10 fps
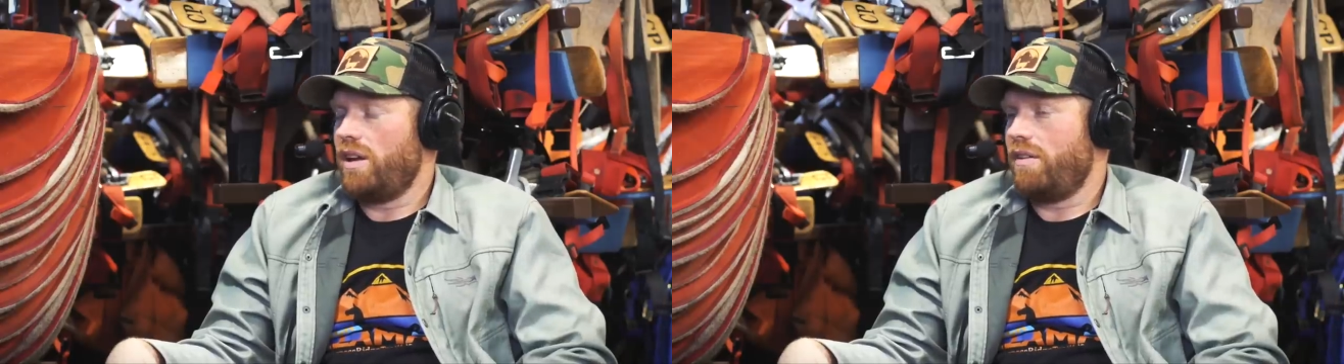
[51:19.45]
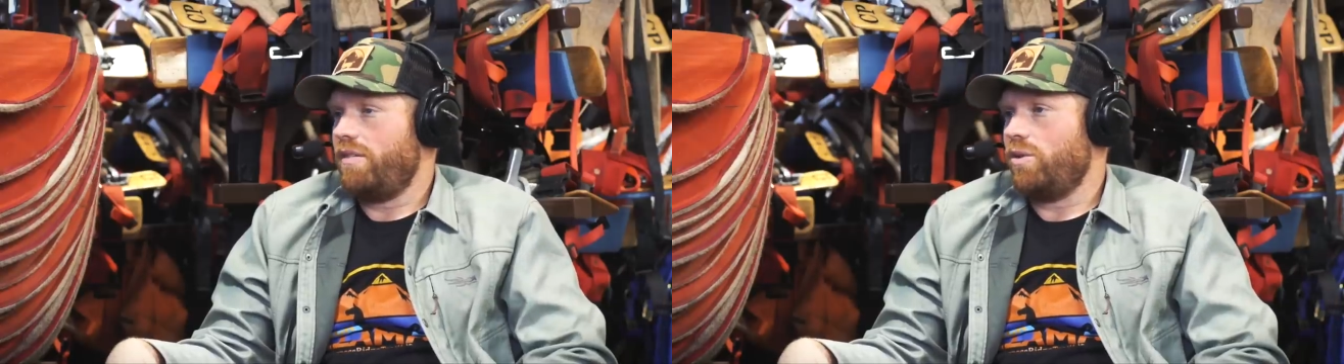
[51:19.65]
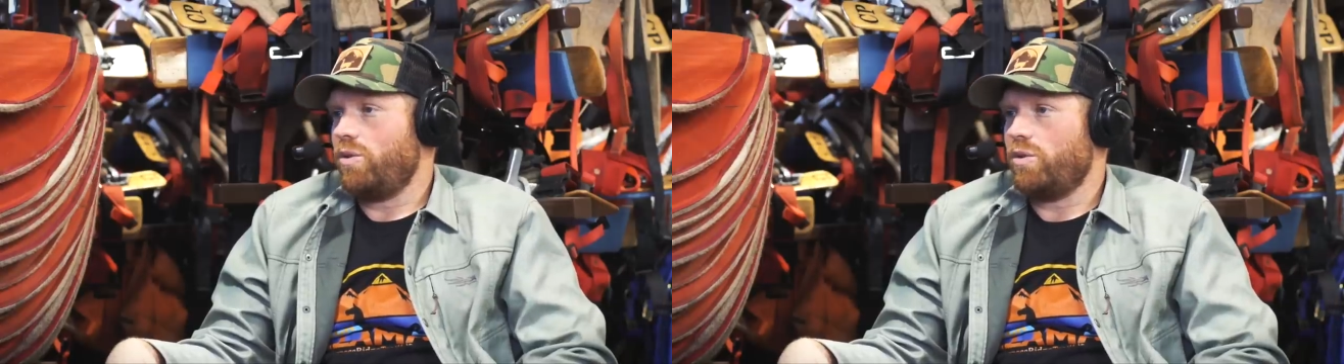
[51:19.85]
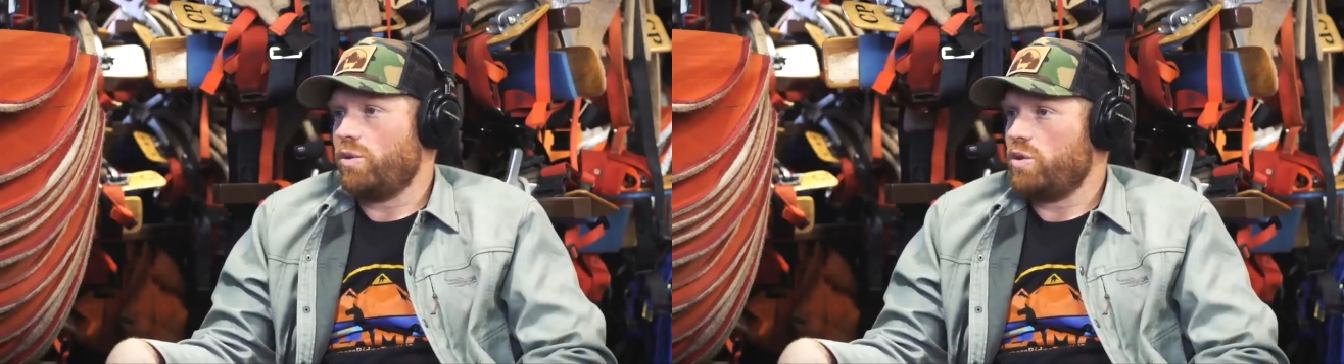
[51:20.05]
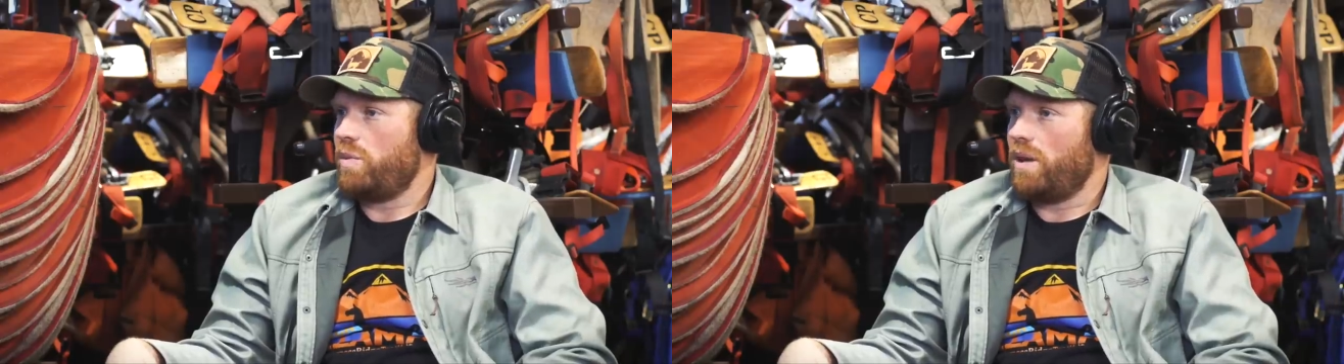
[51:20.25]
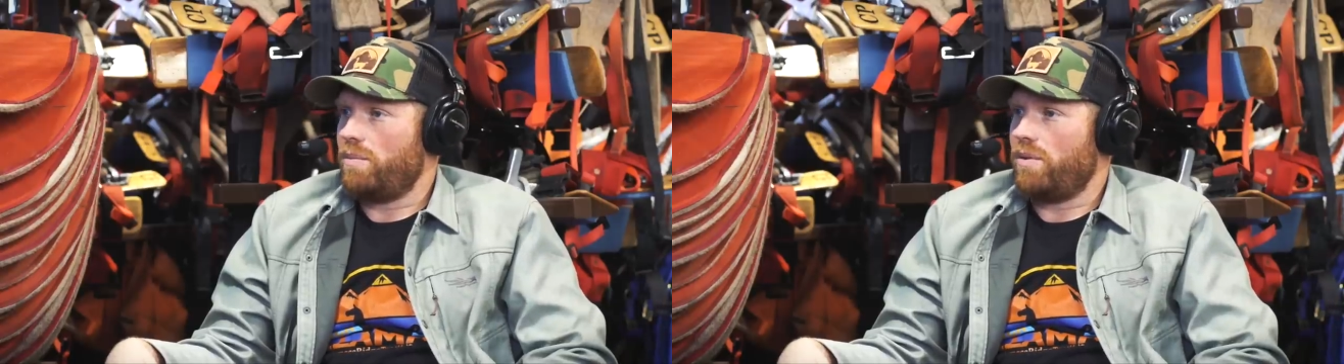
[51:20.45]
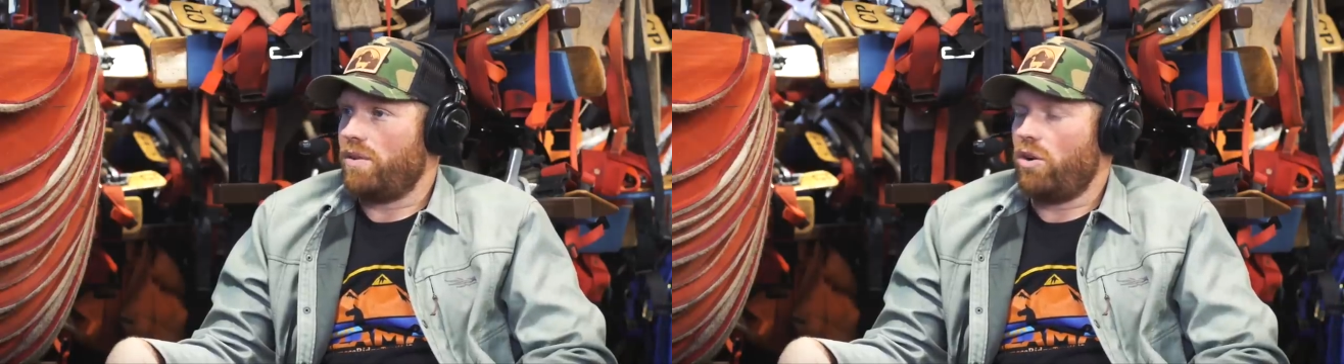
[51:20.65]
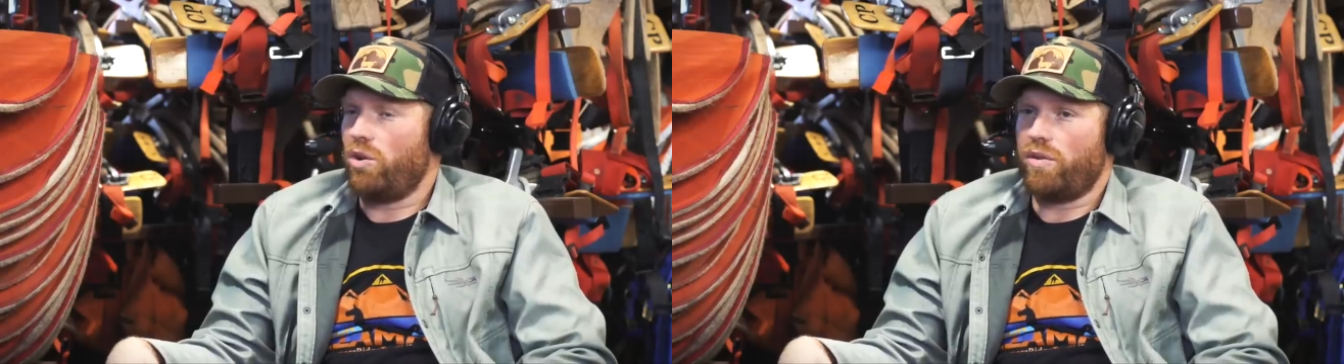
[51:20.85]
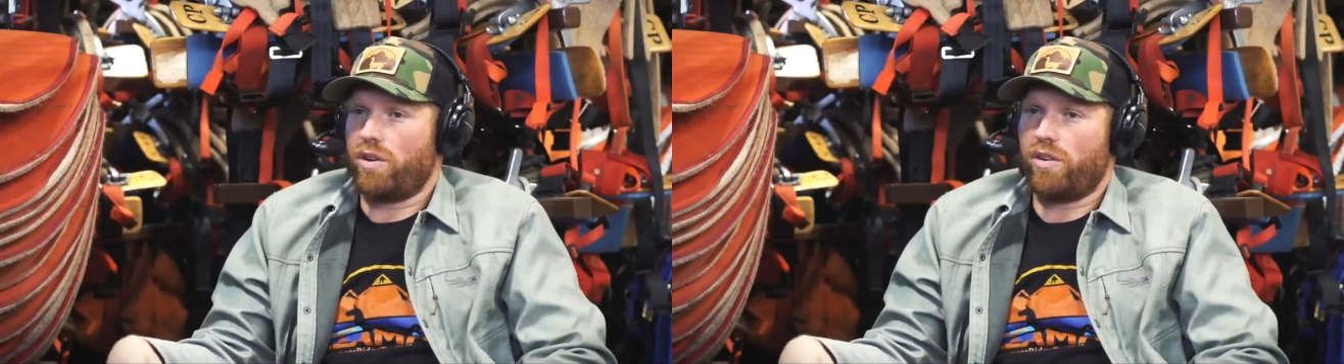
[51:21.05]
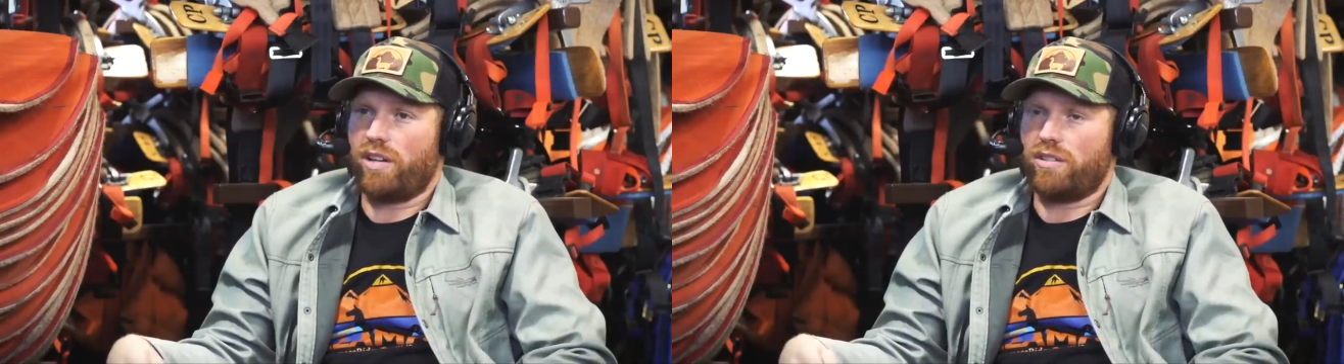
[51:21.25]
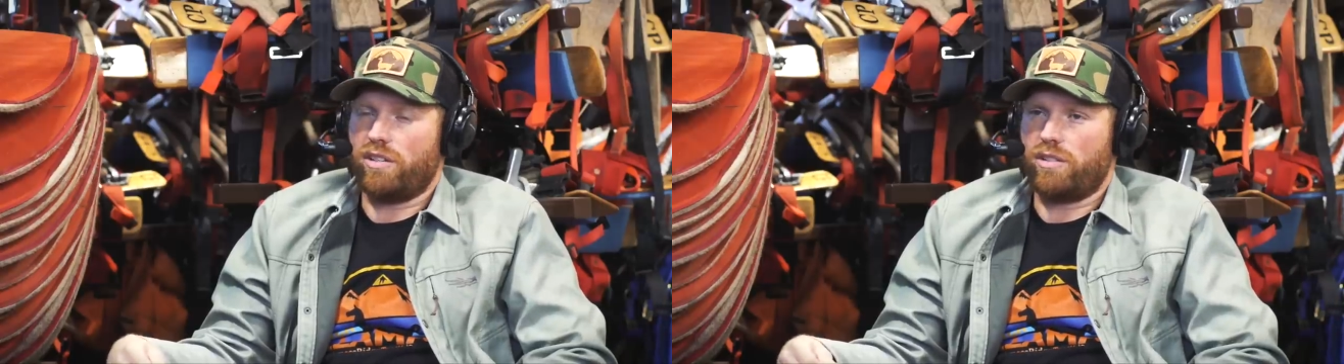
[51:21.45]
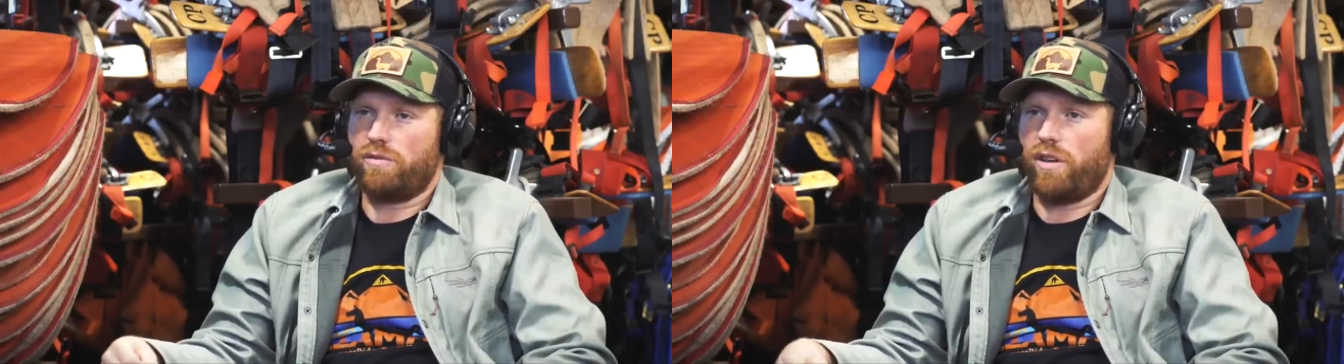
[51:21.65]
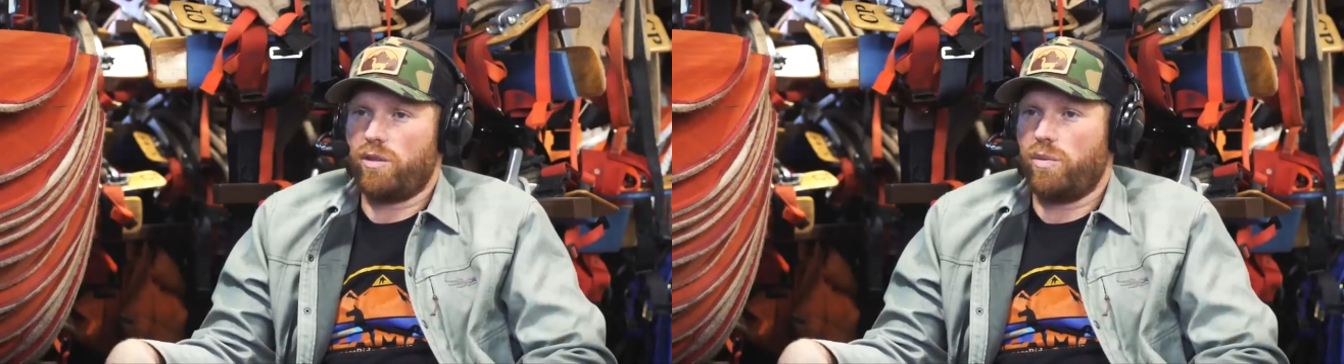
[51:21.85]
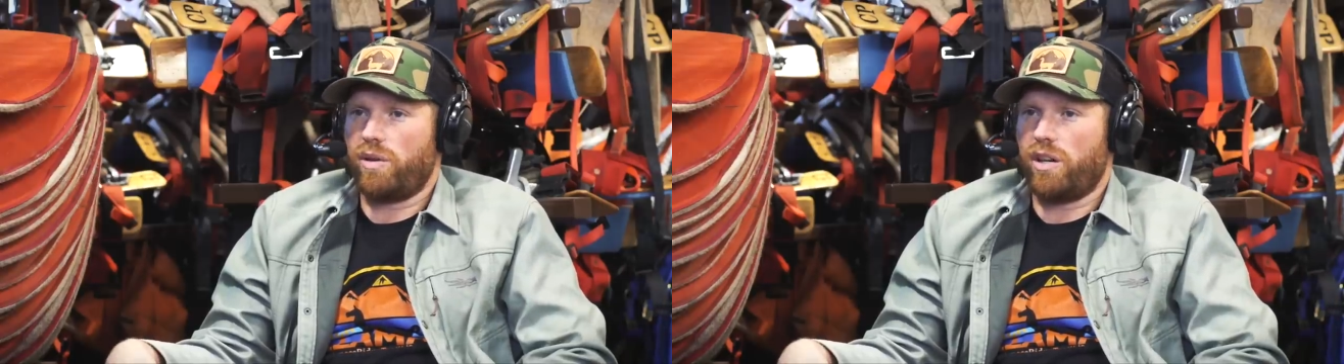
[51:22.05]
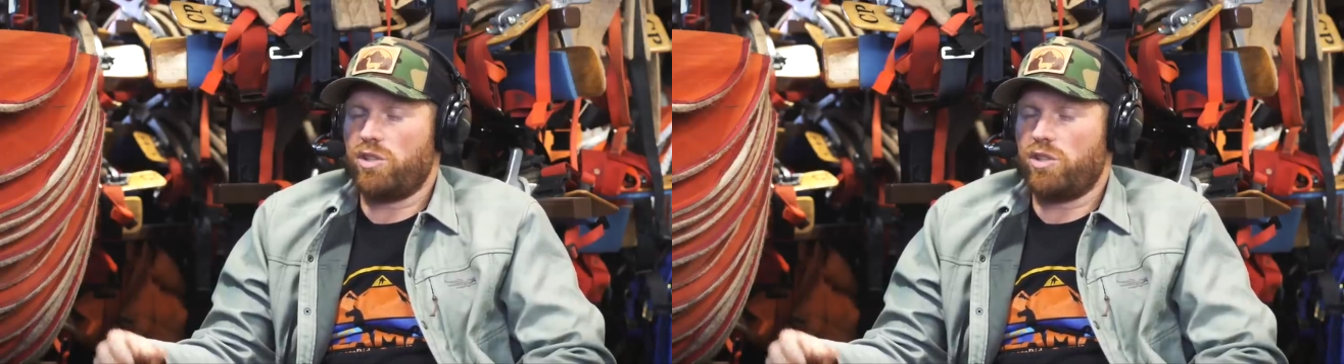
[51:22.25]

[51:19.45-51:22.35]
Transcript: every local newspaper, all over Craigslist, Facebook.